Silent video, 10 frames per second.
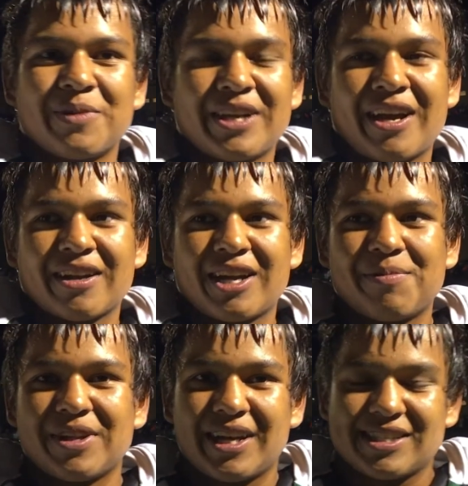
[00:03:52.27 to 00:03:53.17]
We got a
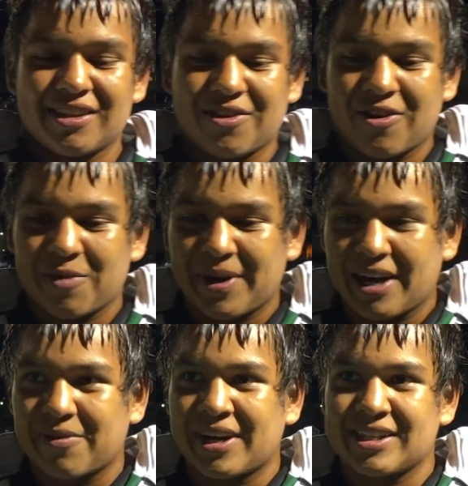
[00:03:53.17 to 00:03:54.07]
couple of hits on the
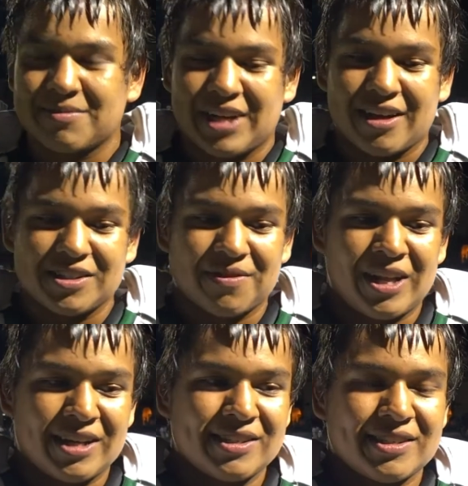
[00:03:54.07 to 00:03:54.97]
quarterback. We got some tackles for
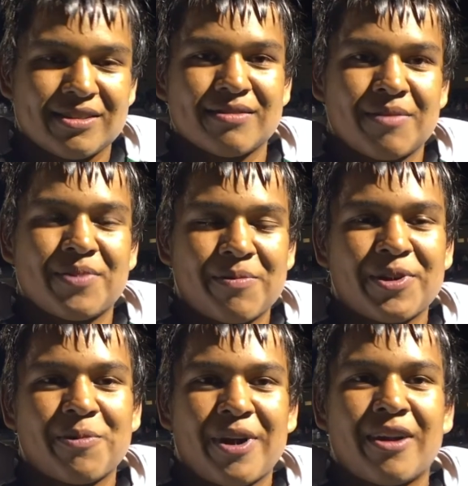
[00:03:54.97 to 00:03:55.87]
losses, and I'm, I'm
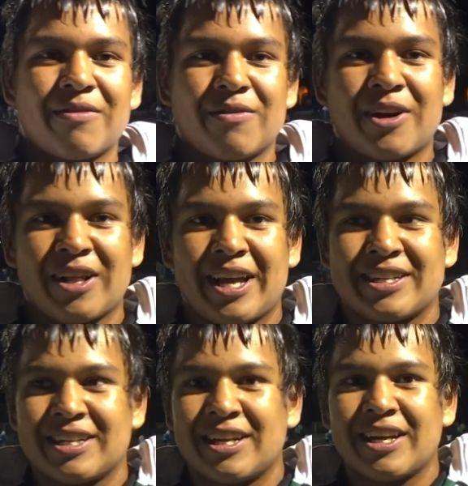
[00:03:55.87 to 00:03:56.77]
pretty proud of what our line
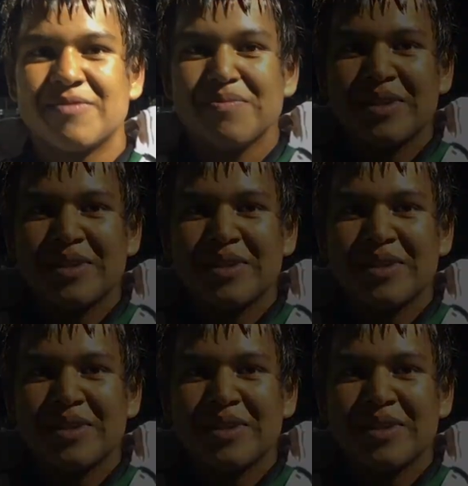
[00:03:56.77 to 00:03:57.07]
did today.